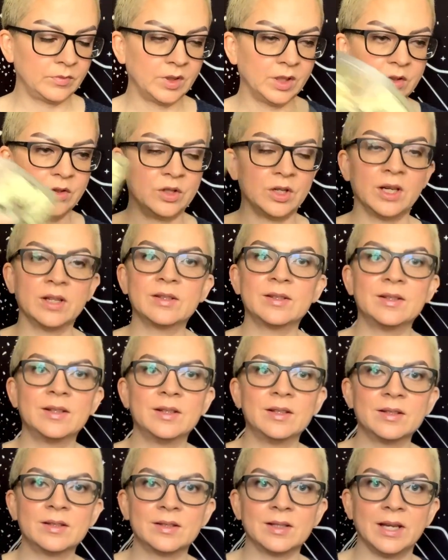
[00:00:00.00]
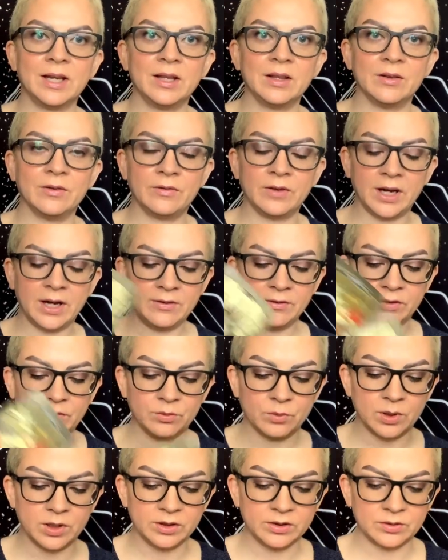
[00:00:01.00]
Justice and the Five of
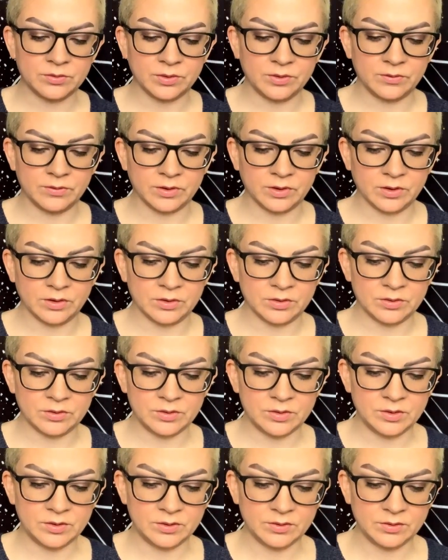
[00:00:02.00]
Wands reversed.